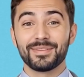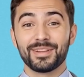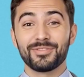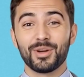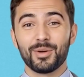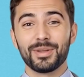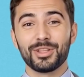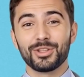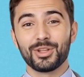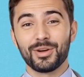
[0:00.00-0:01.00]
The foam in
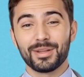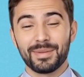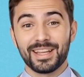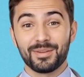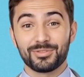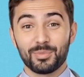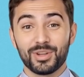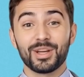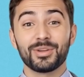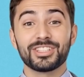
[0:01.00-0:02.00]
your urine becomes
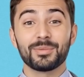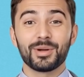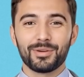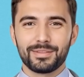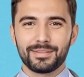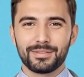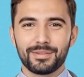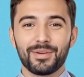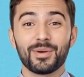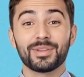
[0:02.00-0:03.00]
more noticeable,
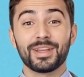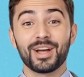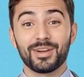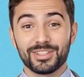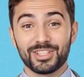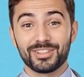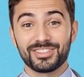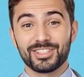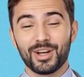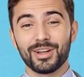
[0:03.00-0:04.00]
or the color
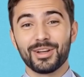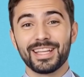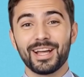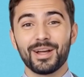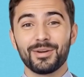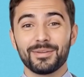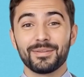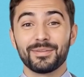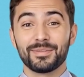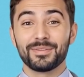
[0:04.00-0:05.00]
turns a darker yellow.
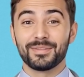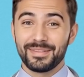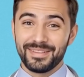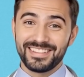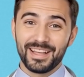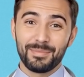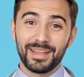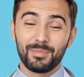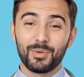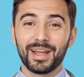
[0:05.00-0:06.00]
Some
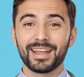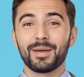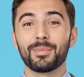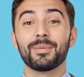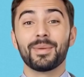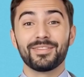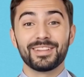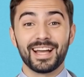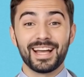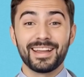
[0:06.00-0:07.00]
people wake up with
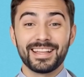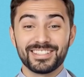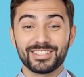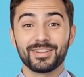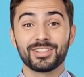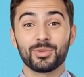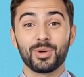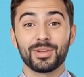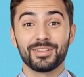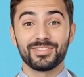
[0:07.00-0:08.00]
puffy eyelids,
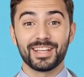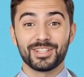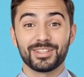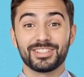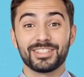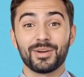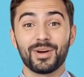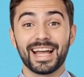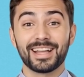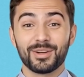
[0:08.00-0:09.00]
swollen fingers,
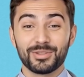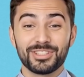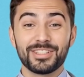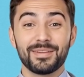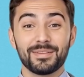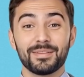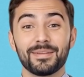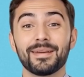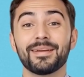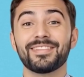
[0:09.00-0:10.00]
or ankles.
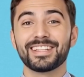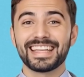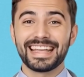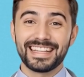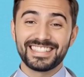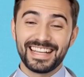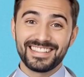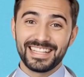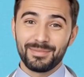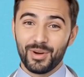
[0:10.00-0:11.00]
Fatigue
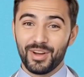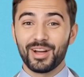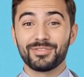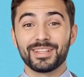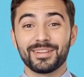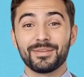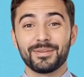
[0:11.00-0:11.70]
sets in more often.